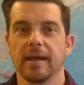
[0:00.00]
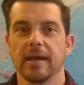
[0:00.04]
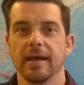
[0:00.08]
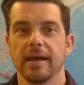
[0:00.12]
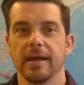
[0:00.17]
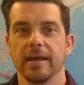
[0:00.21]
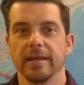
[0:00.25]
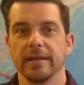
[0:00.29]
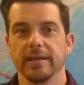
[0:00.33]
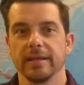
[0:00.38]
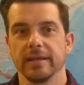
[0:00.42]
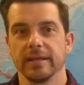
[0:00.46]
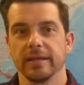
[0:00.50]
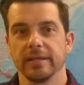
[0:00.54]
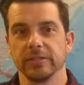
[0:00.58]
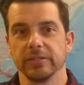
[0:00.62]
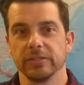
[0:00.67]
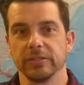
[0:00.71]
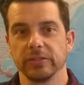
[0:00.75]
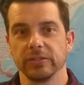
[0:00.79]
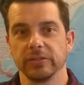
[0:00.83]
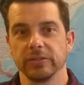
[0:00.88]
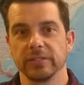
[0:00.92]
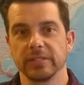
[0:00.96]
And it
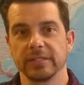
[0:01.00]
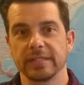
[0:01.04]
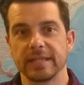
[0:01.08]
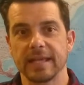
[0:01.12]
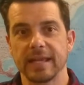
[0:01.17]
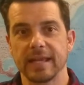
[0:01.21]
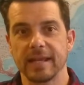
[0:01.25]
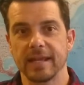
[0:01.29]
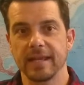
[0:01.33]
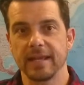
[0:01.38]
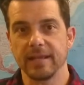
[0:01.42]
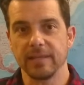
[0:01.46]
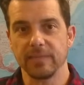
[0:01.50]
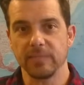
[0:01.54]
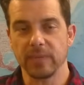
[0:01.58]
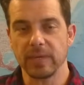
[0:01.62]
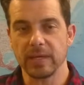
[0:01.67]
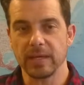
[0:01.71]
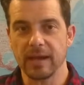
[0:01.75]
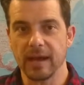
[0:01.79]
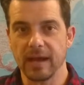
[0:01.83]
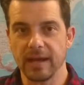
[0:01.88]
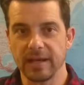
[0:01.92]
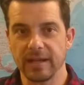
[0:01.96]
shoots
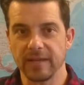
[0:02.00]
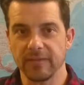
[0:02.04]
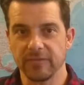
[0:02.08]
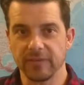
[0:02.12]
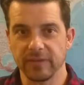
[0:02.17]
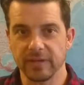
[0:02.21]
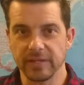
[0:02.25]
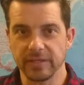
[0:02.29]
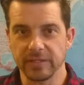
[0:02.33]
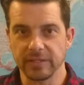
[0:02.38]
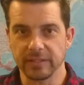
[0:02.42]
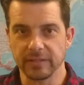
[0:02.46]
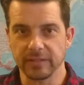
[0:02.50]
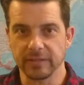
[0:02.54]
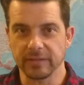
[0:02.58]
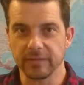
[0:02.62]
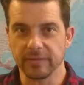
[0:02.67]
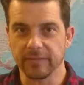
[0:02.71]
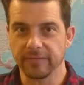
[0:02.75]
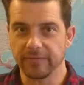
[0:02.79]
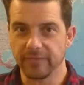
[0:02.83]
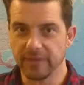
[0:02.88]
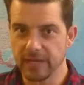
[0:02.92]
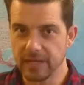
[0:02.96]
1080p high
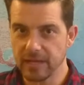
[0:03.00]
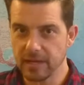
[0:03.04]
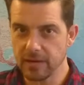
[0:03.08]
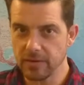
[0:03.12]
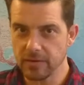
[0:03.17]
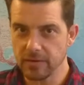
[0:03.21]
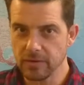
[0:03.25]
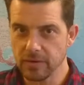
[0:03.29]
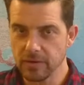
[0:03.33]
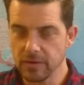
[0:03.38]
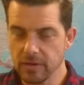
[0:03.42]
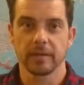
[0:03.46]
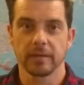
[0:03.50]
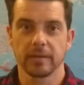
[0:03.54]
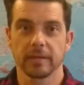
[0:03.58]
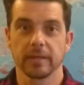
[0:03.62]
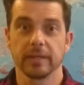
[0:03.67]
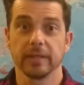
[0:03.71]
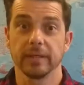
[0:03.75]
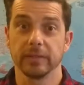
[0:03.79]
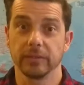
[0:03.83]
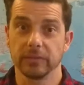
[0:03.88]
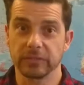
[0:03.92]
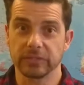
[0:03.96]
definition video.
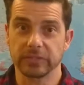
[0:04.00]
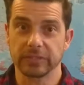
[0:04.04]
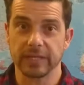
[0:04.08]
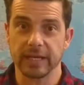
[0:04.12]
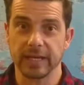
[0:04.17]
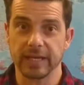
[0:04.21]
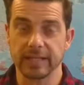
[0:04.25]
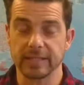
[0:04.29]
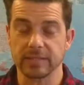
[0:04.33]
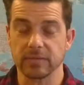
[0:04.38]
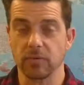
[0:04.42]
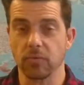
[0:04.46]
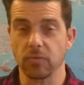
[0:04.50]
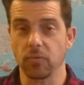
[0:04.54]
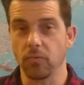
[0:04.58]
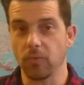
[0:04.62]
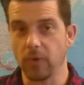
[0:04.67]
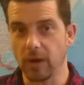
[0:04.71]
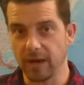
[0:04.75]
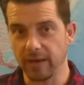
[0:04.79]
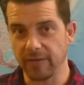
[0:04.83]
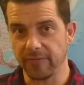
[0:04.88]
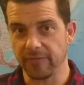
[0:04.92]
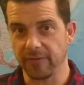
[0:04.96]
It also has
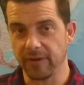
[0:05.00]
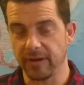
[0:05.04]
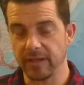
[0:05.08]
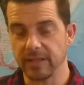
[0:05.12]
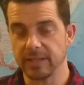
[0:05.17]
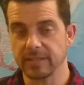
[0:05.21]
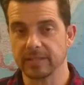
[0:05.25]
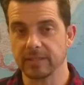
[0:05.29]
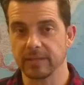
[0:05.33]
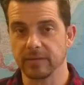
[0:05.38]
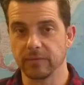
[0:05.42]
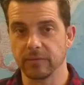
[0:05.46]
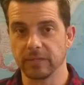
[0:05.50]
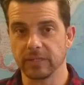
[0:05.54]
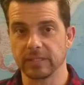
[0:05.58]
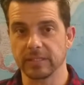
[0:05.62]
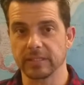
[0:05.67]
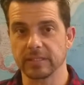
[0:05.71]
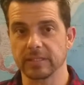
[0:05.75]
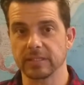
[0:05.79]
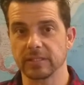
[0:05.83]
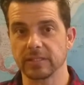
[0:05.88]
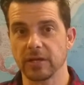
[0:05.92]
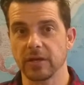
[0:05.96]
Wi-Fi. So with the
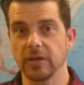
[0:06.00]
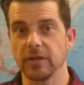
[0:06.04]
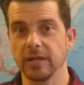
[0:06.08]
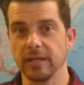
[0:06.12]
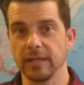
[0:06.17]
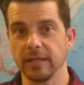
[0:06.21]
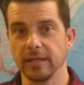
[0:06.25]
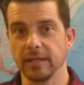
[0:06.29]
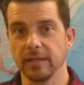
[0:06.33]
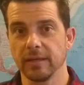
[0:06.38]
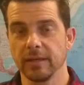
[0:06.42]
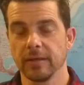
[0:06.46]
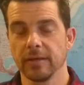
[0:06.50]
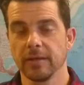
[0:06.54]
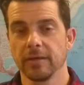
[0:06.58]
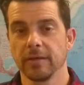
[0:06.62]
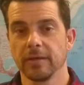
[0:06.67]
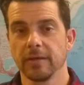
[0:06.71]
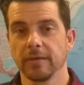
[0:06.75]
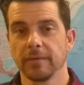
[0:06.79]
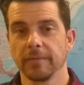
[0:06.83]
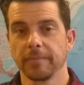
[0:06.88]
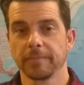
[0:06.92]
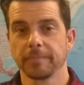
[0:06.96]
Sony
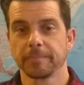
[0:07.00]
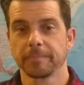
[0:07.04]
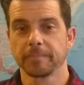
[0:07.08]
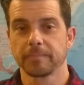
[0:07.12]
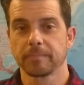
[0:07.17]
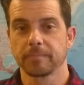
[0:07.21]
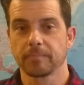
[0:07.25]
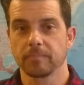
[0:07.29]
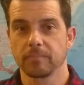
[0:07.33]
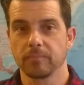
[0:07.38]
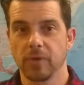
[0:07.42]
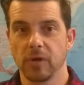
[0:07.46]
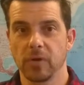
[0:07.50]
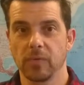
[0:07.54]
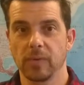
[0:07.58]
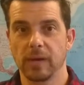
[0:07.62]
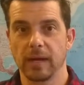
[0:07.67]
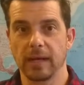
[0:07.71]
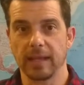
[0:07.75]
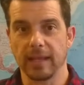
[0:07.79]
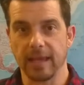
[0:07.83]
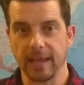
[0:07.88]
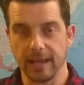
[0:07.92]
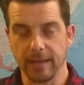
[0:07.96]

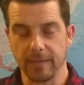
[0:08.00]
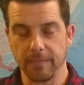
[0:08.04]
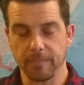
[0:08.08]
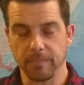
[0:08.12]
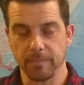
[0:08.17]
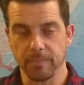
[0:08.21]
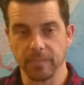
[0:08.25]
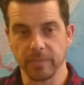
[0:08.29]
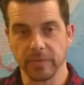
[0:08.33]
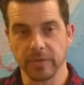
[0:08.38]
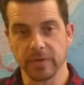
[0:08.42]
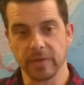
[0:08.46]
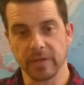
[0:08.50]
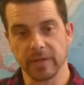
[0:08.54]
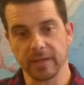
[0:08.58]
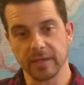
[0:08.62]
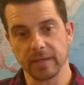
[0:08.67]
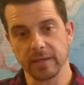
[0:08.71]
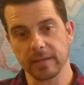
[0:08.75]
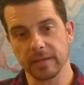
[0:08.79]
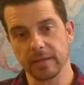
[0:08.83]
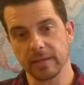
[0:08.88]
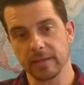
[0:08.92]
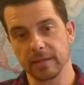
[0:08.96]
mobile app, you
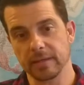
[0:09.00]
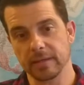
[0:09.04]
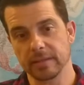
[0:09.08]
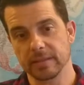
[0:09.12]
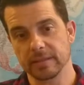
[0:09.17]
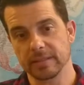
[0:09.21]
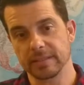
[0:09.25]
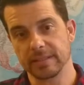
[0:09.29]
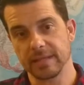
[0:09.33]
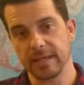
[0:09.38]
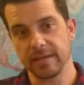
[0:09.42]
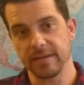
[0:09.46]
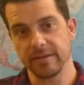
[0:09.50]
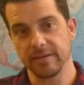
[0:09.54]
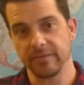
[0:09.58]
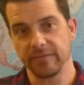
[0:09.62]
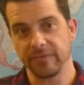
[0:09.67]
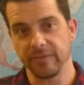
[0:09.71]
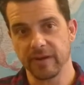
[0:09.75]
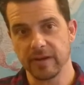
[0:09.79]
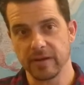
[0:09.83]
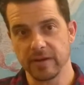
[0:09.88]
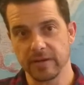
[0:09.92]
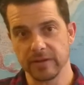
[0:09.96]
can send
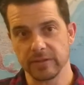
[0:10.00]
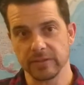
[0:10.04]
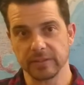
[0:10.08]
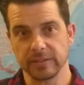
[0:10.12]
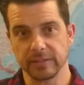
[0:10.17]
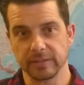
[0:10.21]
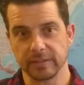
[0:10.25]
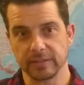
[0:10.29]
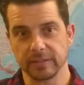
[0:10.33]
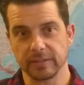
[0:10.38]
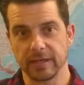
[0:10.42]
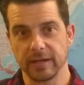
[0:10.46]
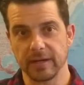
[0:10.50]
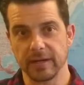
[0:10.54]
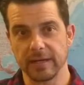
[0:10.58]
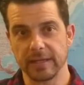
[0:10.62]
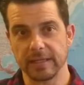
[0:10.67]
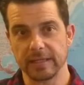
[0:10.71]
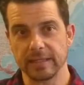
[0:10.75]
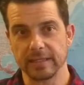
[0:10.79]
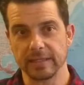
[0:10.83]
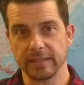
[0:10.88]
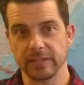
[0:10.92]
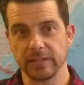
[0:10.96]
photos
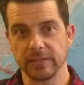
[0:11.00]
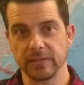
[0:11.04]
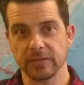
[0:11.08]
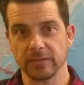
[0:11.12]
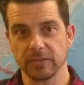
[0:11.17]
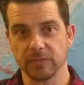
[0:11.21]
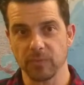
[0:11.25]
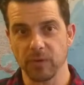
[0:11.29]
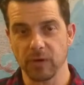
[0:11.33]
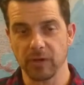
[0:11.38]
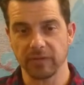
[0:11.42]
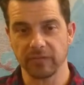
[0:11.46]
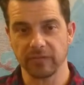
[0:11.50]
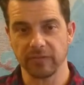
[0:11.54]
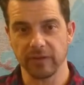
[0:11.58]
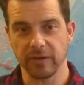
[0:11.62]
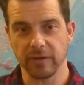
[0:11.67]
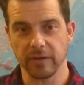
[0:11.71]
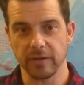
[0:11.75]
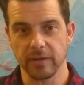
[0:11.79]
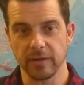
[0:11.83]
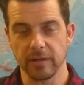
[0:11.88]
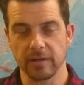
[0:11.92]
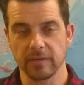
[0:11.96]
directly to your
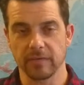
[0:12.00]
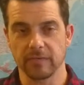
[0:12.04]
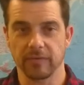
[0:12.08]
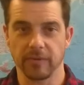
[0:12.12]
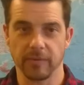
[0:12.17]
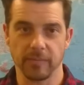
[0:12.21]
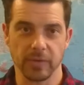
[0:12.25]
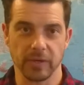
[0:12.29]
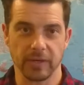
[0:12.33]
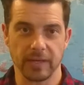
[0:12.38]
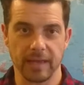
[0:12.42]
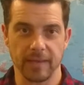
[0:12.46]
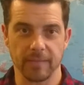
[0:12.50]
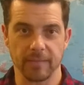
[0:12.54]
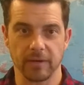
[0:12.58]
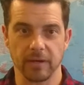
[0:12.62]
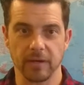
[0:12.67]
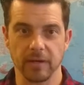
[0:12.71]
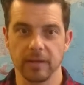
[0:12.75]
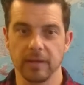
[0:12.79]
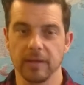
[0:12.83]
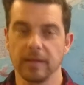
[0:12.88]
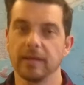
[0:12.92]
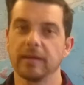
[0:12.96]
smartphone from your
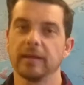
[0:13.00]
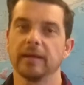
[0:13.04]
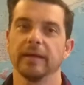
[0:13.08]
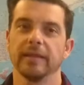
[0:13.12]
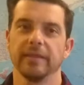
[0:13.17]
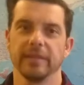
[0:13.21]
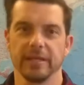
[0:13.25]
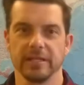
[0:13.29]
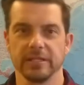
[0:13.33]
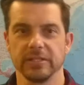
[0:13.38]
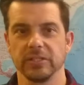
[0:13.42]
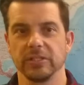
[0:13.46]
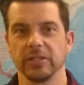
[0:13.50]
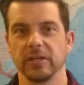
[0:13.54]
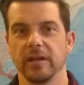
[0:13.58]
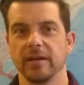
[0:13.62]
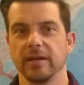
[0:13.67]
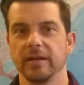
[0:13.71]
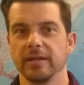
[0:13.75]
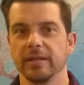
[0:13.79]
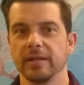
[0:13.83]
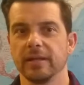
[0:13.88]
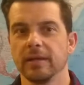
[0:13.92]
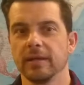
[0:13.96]
camera and then
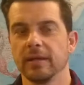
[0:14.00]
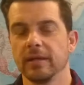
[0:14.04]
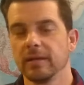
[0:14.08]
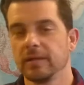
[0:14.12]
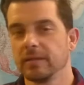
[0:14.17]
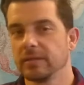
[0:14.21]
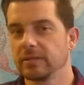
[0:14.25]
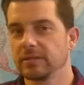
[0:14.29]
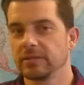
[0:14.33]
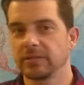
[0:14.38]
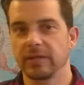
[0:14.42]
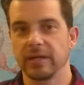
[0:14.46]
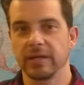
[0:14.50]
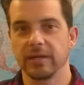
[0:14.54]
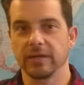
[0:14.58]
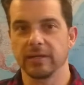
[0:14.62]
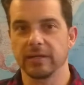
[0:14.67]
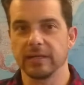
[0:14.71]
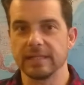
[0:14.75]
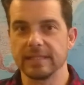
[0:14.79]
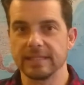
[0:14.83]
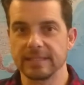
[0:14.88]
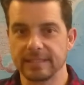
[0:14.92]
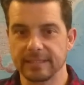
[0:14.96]
share it straight
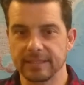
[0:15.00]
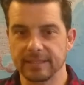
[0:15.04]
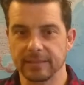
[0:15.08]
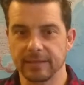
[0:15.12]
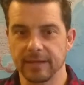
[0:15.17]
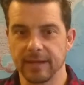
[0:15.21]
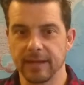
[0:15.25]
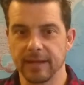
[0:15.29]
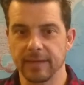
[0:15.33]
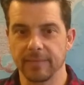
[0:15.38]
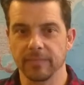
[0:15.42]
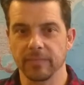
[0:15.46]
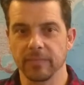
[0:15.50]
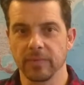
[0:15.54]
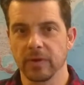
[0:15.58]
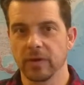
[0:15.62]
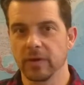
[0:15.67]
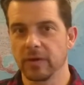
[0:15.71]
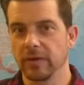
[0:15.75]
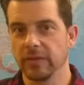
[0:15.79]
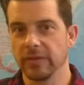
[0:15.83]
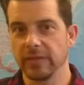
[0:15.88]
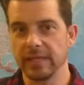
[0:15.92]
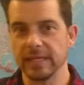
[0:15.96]
on Instagram,
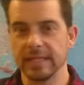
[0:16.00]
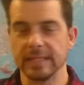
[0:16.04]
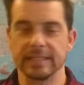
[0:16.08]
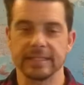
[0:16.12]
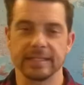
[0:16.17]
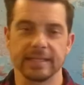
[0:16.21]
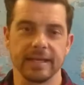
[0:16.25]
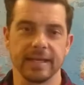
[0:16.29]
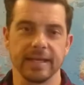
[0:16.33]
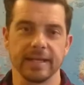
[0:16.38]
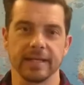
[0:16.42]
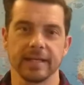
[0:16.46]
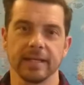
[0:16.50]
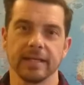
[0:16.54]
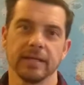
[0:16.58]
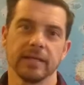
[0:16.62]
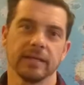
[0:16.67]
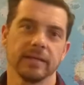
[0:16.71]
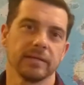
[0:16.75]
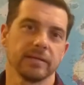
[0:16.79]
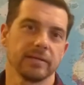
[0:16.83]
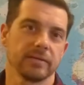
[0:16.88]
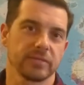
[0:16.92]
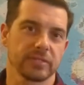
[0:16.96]
on the internet,
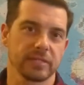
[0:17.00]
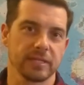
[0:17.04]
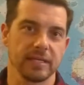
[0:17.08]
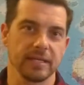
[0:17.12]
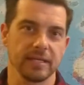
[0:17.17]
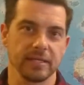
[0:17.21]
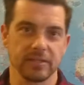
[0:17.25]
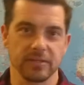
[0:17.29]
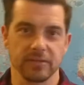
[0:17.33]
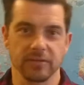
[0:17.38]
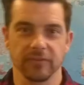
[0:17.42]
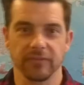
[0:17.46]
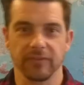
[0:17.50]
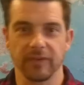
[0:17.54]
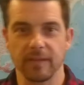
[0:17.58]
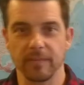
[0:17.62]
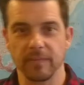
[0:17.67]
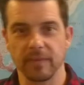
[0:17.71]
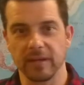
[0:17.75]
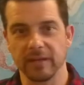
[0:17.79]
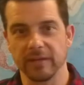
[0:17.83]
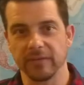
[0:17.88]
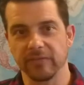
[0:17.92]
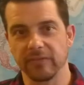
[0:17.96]
send it to your
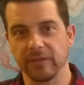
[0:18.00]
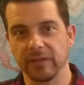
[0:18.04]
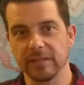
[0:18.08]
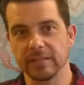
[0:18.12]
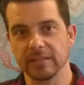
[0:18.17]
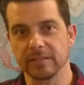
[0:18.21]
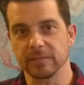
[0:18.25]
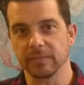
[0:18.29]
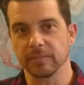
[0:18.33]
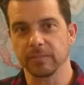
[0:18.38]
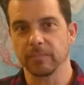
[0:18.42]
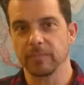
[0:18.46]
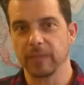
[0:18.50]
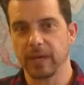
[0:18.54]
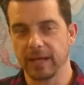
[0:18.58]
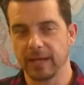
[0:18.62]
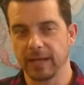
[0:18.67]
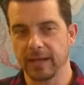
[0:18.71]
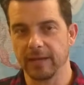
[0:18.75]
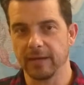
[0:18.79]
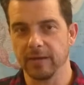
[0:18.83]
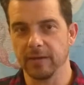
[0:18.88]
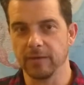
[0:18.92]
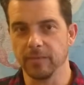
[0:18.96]
family and friends back
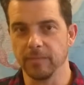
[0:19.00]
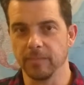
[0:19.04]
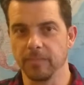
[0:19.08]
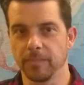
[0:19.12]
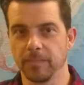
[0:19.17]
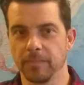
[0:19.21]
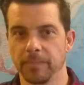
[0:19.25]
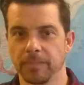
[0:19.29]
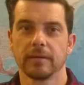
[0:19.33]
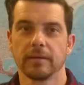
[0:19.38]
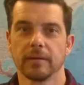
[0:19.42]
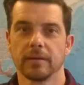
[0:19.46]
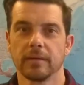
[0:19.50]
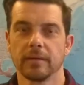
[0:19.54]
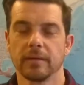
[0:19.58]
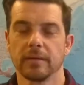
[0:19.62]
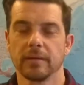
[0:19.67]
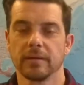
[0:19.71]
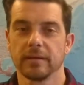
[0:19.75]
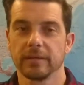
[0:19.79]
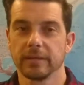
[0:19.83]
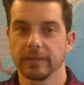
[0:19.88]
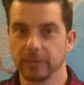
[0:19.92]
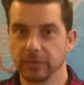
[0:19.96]
at home.
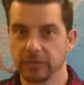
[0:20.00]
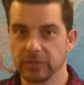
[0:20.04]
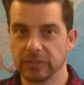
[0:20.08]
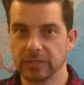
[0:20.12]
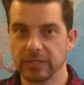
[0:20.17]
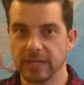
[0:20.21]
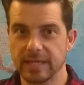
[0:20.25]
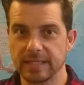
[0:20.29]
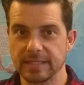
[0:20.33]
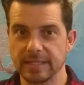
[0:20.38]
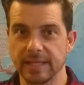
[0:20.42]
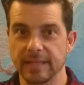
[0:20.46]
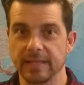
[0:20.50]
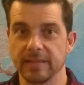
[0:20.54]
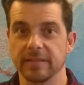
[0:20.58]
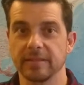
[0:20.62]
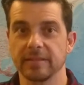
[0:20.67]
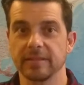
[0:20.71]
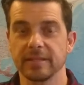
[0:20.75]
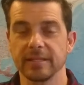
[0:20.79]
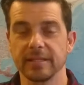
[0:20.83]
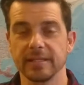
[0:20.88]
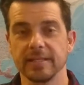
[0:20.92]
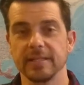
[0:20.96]
It also has a
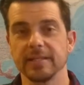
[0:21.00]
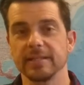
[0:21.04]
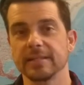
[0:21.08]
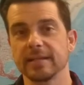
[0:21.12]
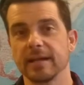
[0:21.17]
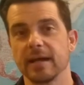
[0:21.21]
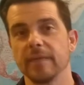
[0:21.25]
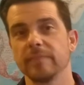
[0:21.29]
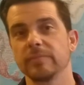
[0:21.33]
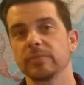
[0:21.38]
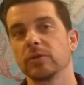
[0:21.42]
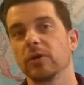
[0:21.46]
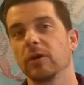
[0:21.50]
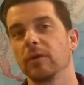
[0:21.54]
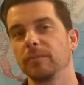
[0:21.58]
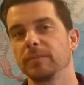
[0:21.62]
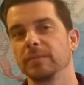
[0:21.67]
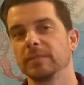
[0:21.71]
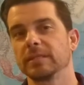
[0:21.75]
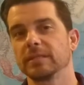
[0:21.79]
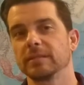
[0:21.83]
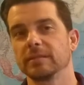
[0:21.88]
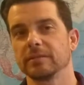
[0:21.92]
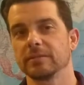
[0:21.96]
30 times
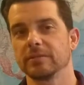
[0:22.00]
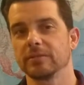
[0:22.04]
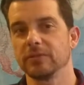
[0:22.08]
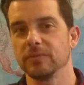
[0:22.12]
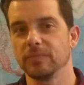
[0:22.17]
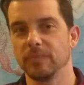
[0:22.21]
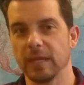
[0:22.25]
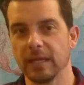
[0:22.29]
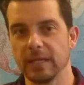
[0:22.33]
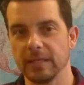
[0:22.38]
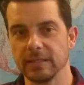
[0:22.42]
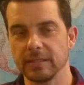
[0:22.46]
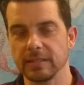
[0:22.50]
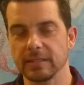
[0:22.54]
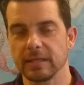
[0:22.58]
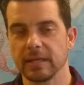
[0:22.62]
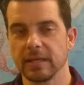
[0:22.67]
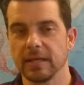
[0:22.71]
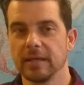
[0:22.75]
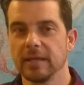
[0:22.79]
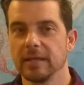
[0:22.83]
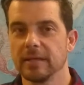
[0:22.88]
optical zoom lens.